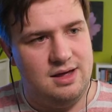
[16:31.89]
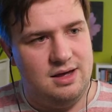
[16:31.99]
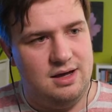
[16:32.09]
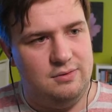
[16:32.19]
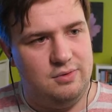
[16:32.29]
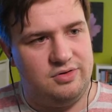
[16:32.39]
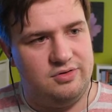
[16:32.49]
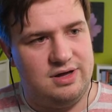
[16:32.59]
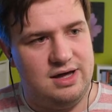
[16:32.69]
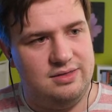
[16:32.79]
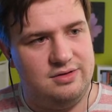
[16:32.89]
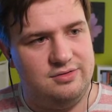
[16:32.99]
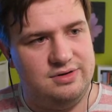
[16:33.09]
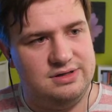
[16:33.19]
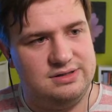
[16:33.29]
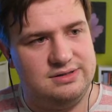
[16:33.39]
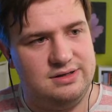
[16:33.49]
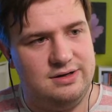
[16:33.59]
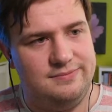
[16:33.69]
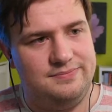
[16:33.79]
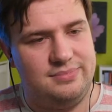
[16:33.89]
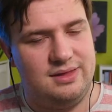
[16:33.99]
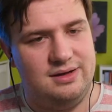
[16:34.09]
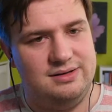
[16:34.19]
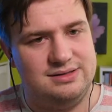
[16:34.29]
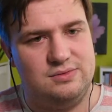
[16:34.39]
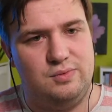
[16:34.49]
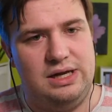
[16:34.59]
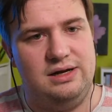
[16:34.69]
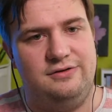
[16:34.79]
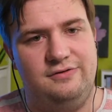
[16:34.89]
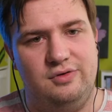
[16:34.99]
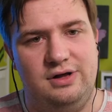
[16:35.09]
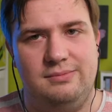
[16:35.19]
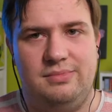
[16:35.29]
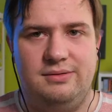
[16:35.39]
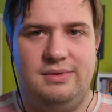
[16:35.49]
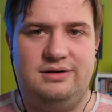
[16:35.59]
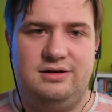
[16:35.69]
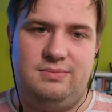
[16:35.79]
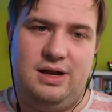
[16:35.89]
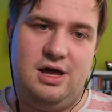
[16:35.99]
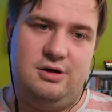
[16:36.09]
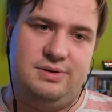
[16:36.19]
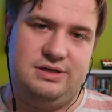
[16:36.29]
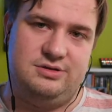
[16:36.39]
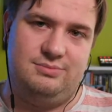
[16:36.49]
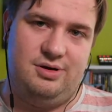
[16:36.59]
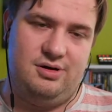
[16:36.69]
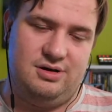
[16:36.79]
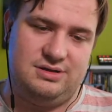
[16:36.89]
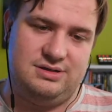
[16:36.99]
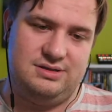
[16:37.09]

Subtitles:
and what you can do is this wheel is fully implemented. Playout B supports